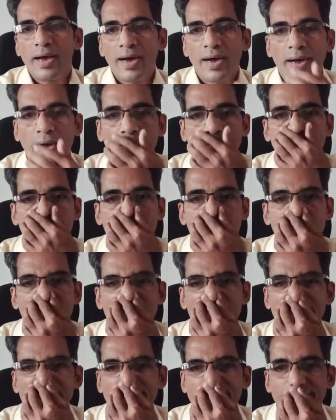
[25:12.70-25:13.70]

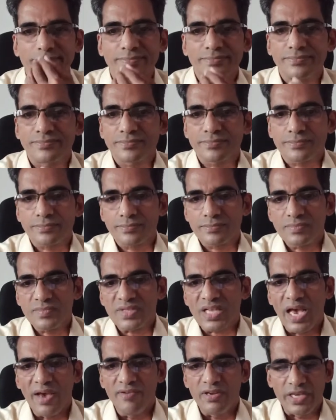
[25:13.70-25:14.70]

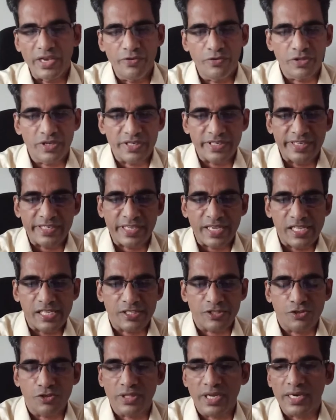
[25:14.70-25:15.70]
I'll give you the
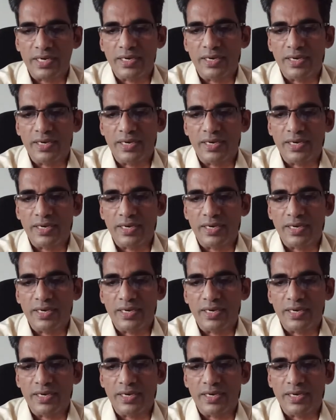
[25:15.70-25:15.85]
details so that.